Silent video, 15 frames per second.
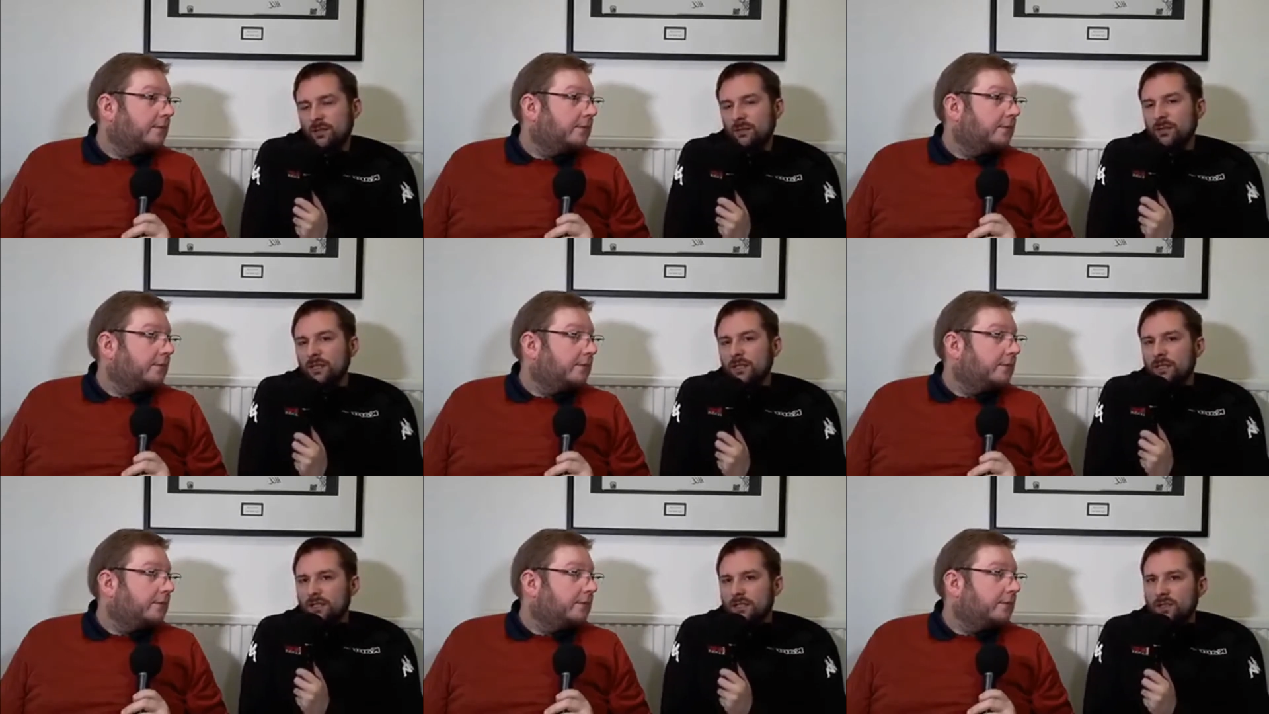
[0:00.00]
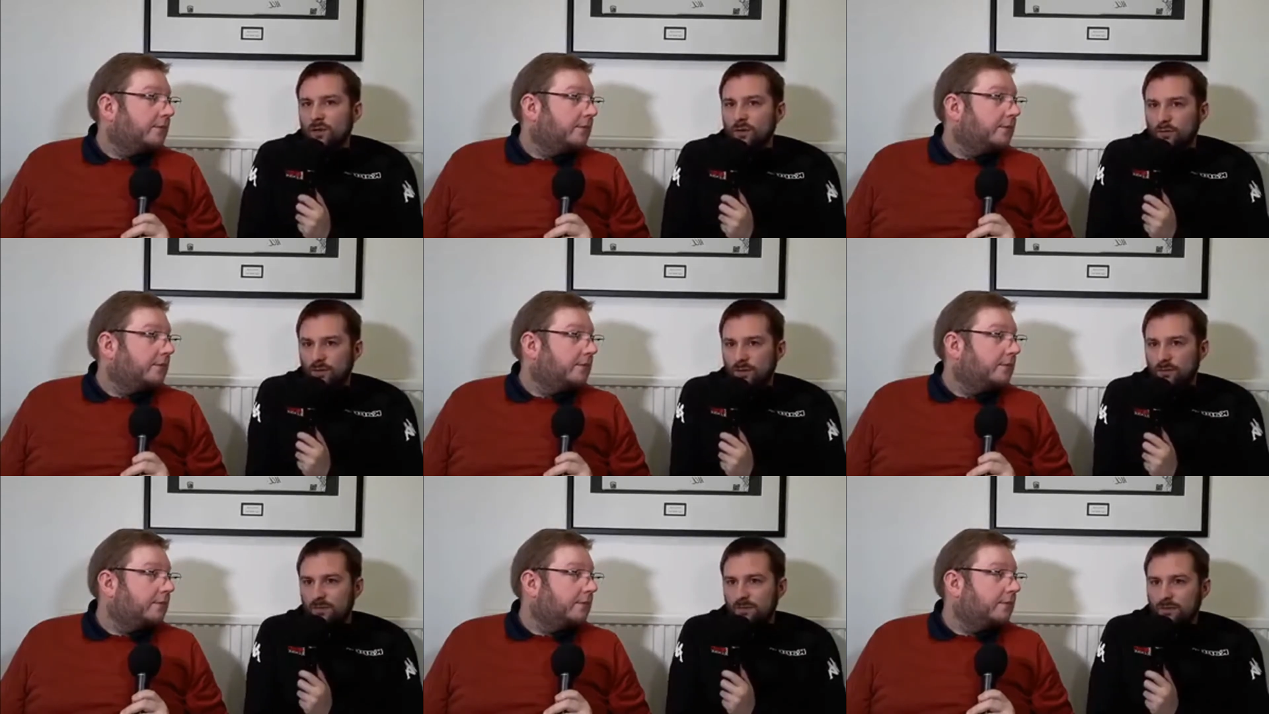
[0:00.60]
Speaker 1: So so
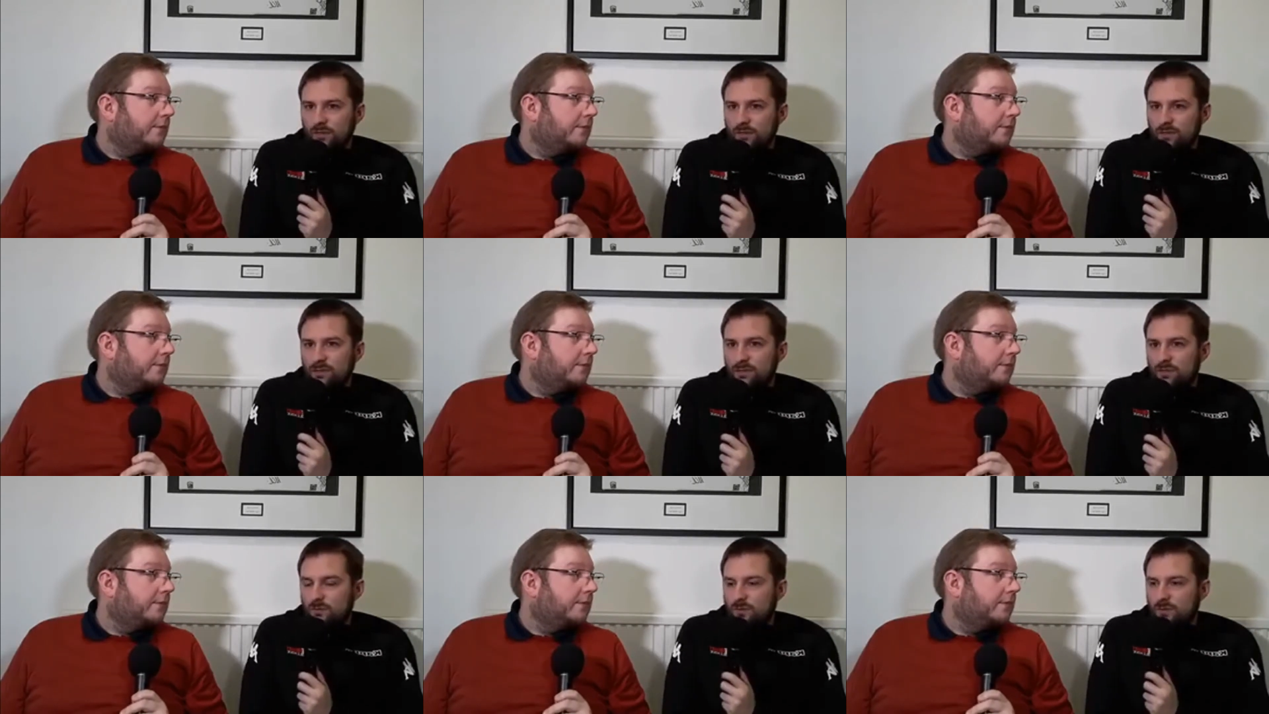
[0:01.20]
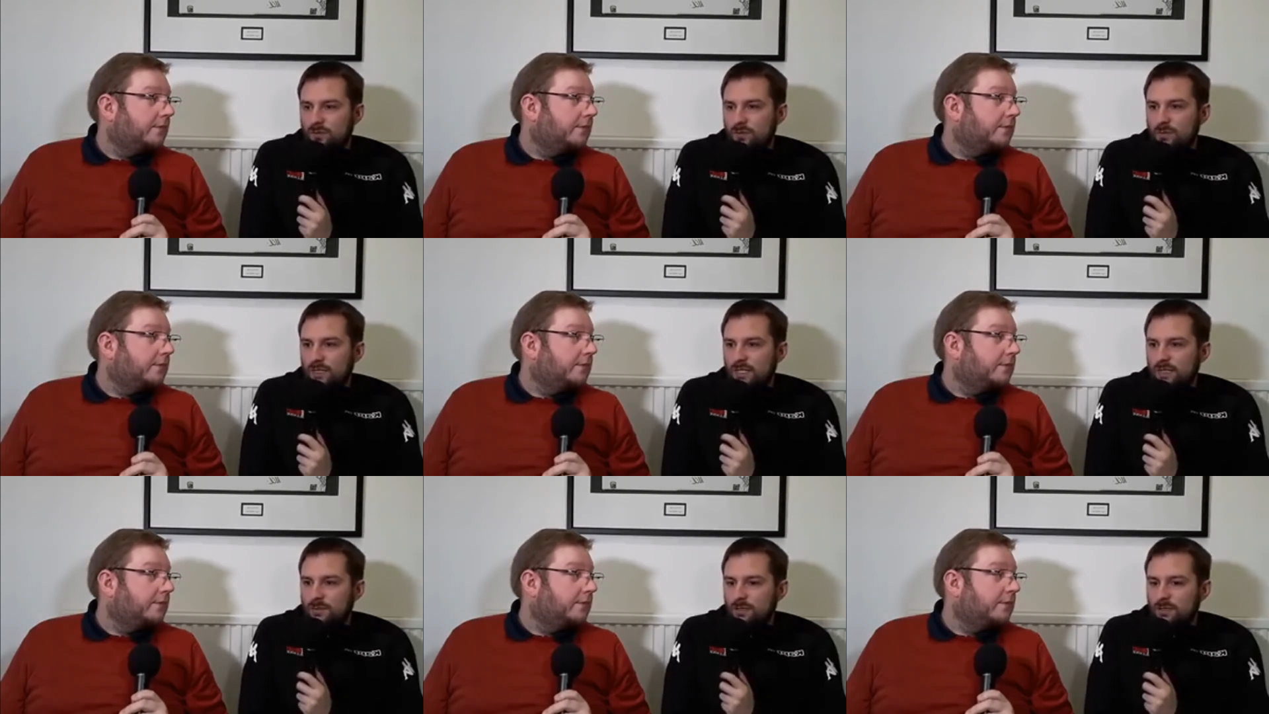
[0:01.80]
hopefully, we've got someone who's
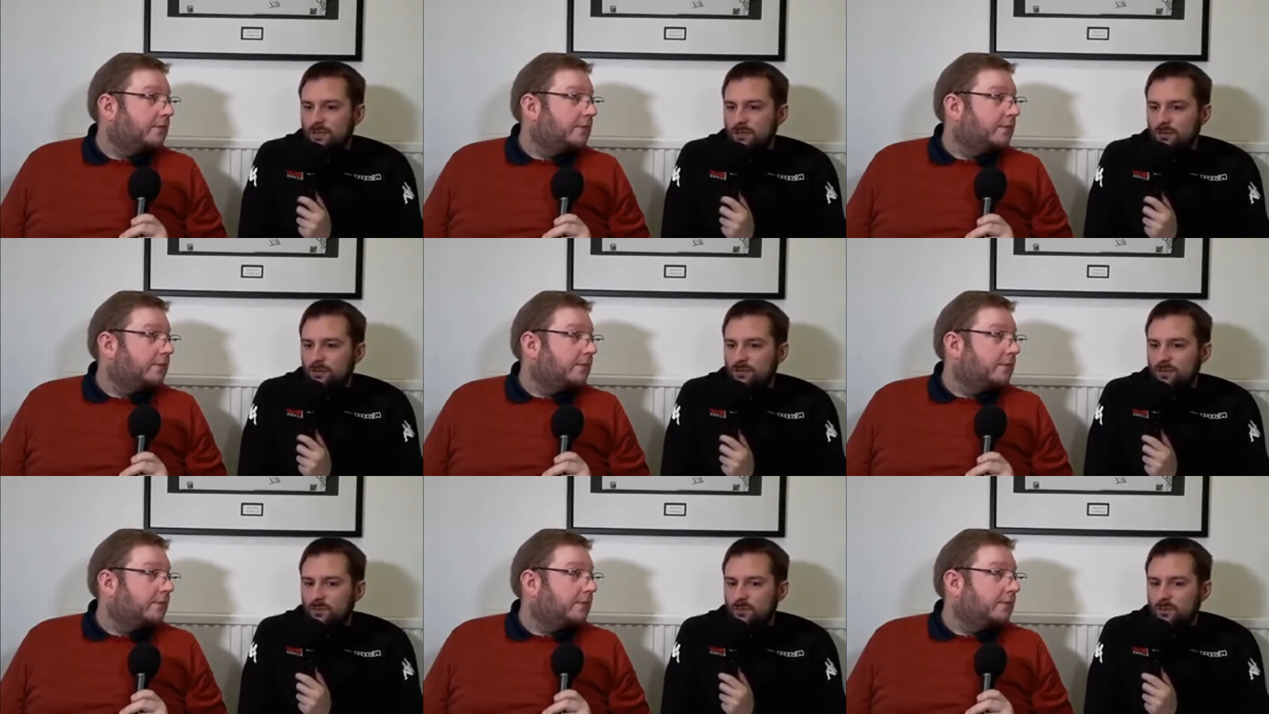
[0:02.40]
maybe you know